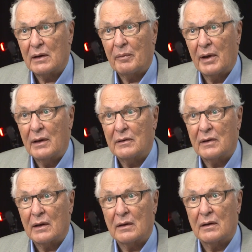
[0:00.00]
at the base,
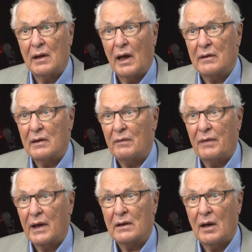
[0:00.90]
that has an
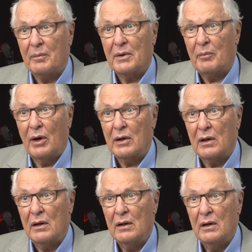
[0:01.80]
effect up the
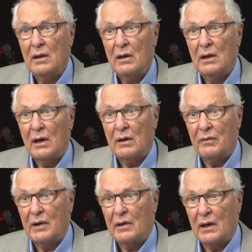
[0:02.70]
body. And
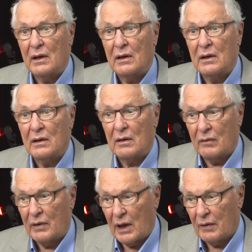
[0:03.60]
we think, and,
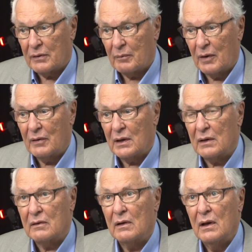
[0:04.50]
and we have some
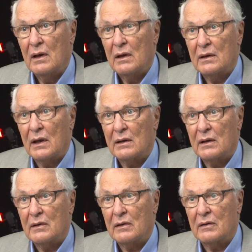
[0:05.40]
evidence, that
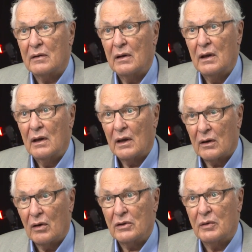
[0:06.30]
this is a
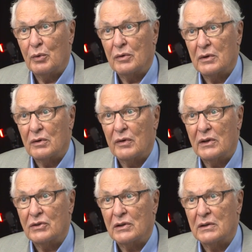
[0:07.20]
contributor to
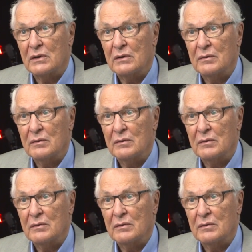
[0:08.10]
injuries.